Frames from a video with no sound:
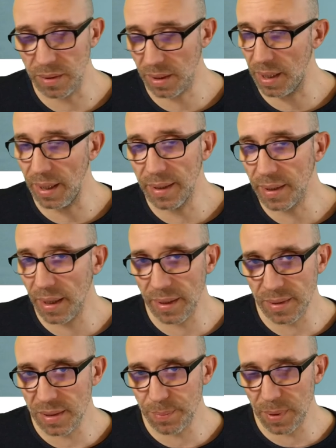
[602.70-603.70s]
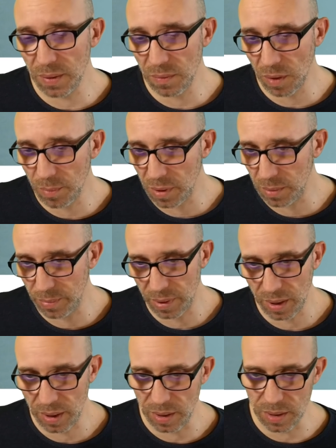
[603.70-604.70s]
can get a speed wobble,
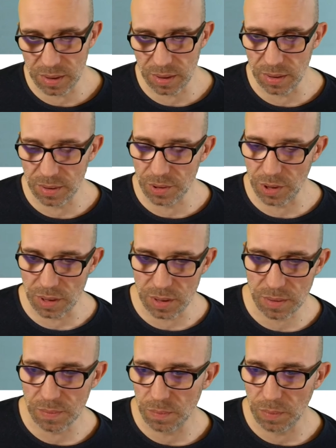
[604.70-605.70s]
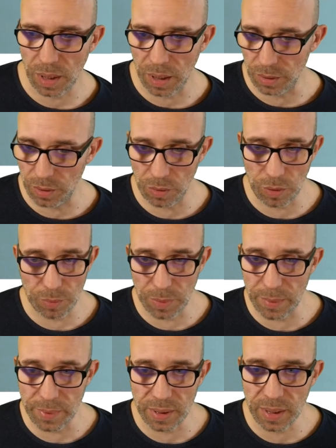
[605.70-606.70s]
because it's just, I don't know, or
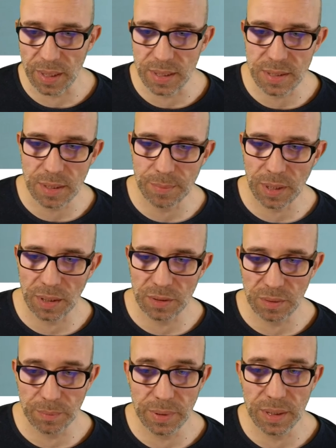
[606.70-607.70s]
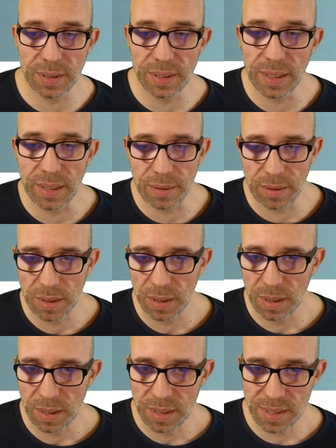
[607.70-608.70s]
maybe it has some kind of a built-in
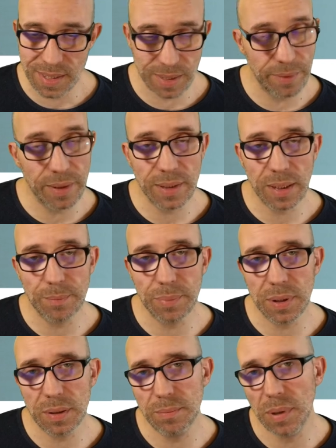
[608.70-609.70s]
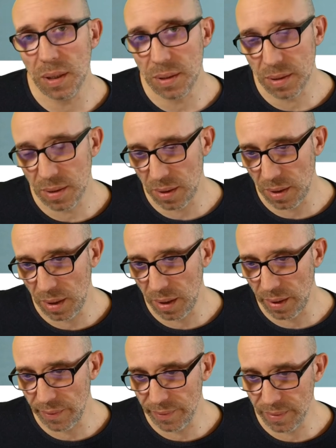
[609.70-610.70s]
steering damper. But
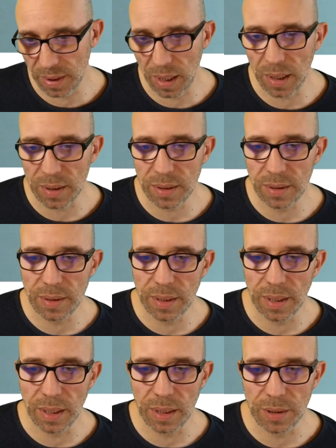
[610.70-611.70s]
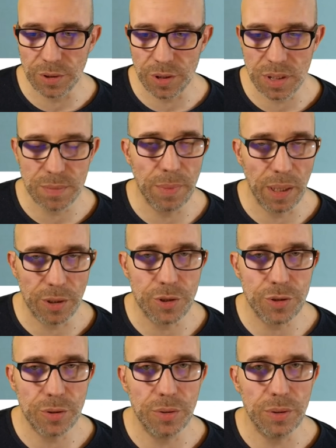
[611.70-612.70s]
if not, then just make
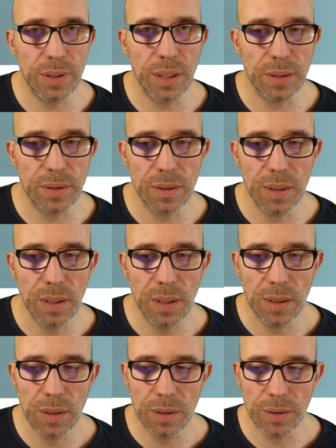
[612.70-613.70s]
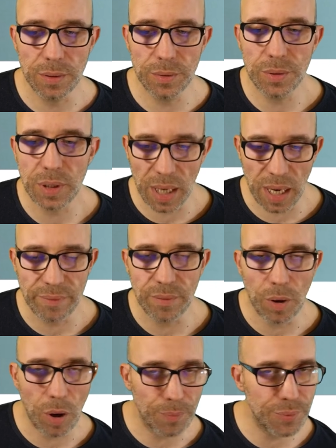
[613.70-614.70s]
sure that you have
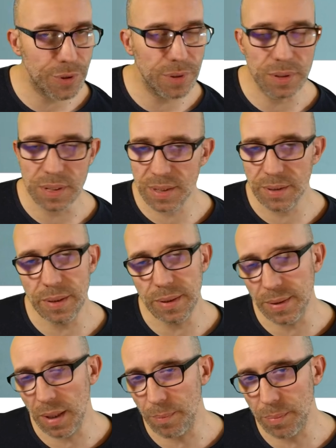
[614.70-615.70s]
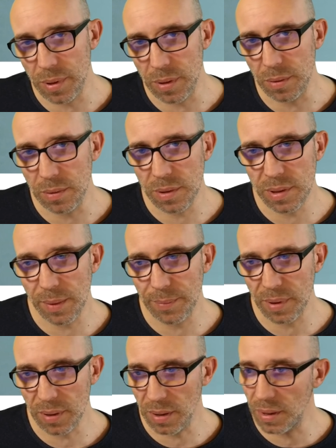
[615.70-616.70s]
optional steering damper or
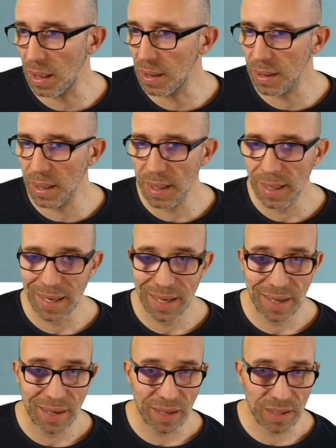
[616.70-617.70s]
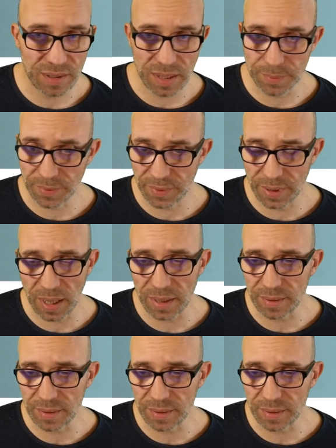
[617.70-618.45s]
something like that. Except for that,